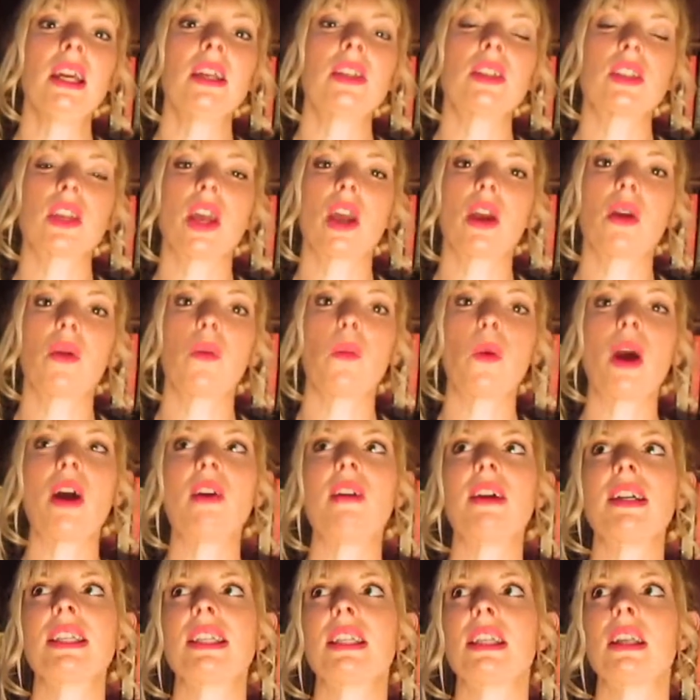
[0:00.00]
So
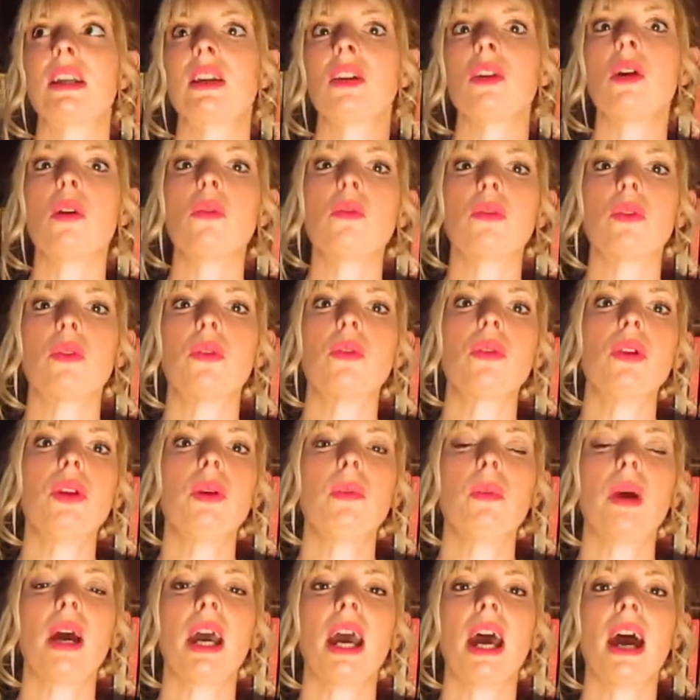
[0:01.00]
whereas in a novel
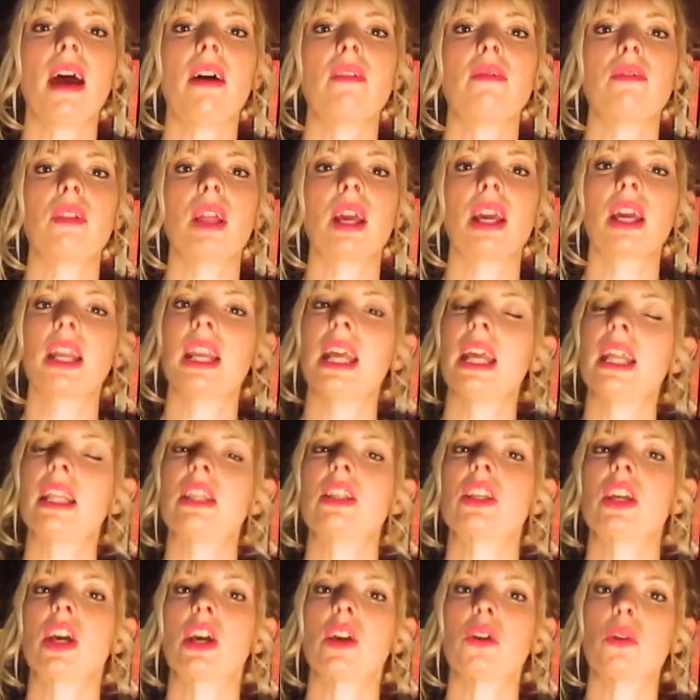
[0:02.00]
you might have like an
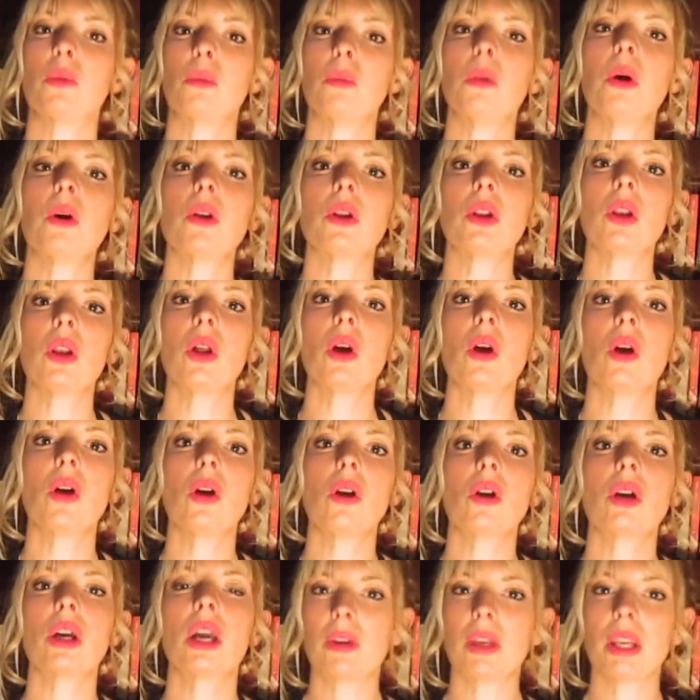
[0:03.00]
internal
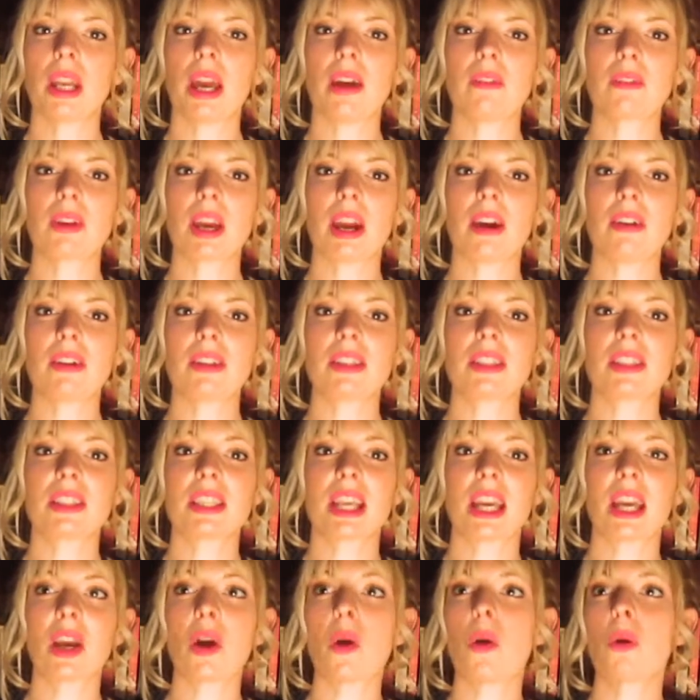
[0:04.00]
monologue, you can have characters
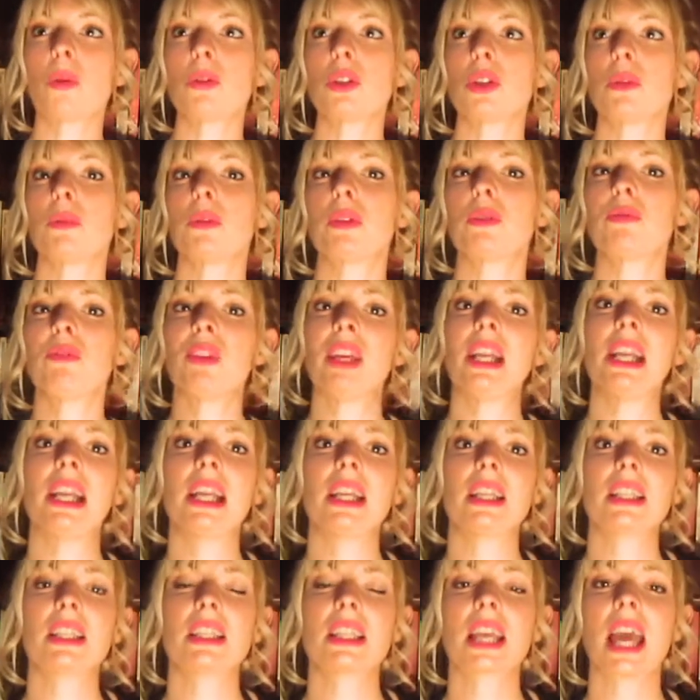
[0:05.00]
saying, oh, she was
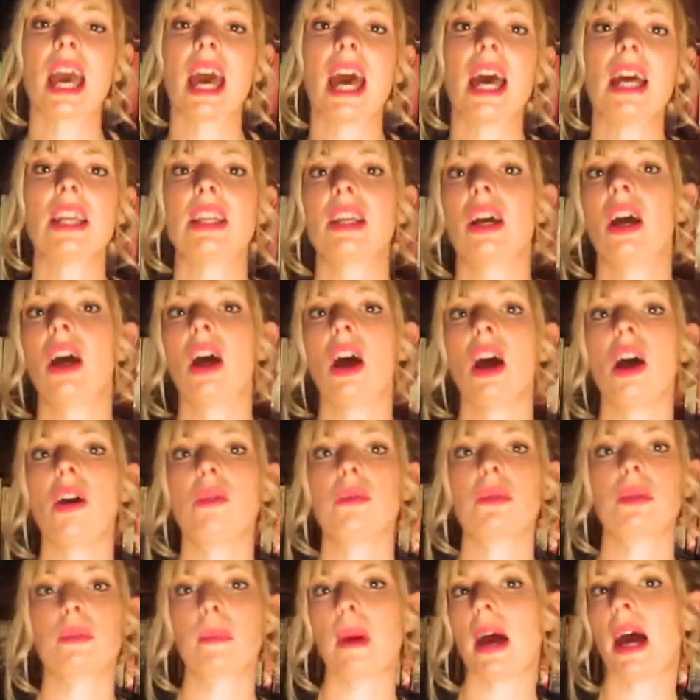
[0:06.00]
feeling scared, her heart
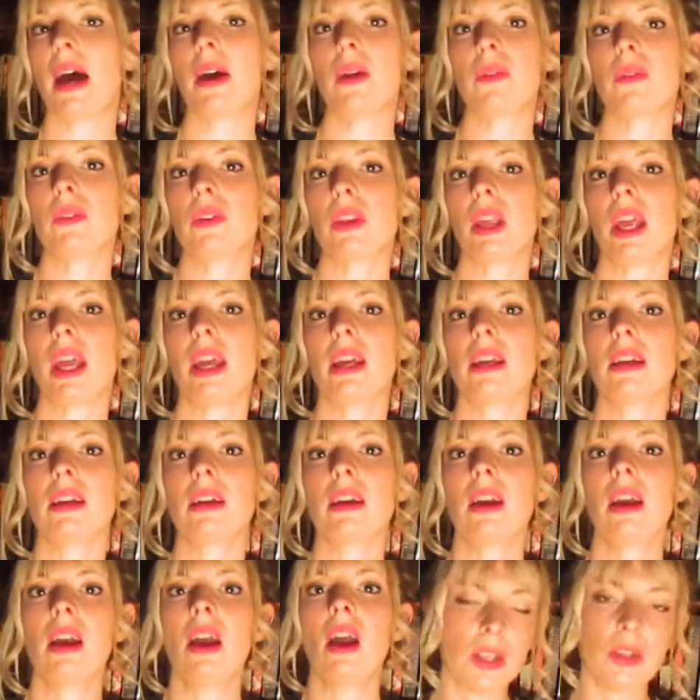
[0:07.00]
was
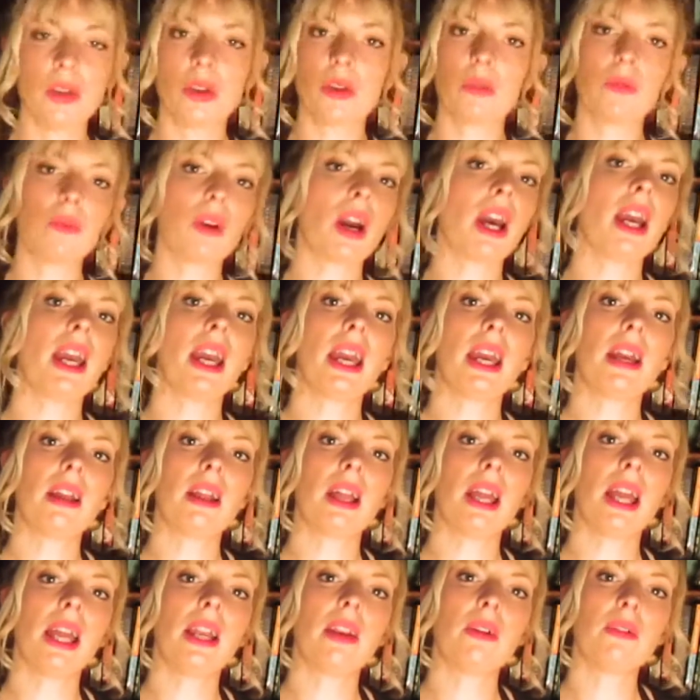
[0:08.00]
pounding. You can write it
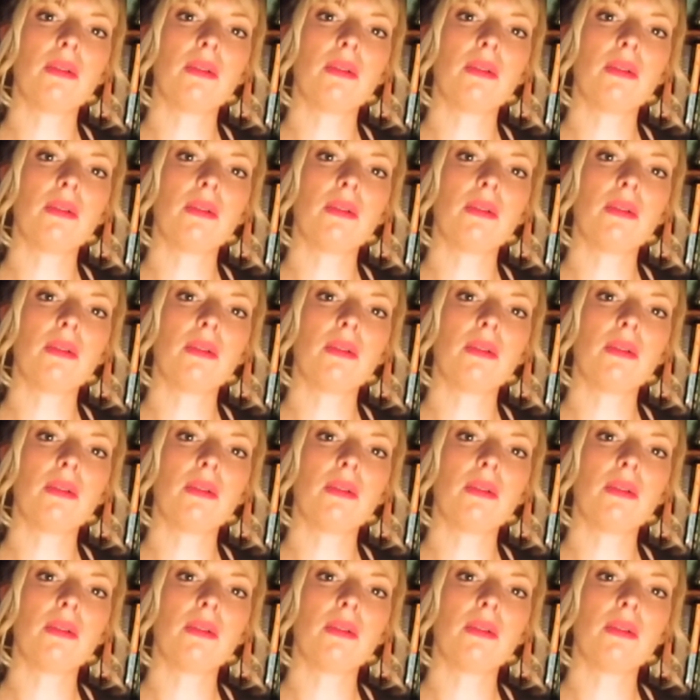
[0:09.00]
inner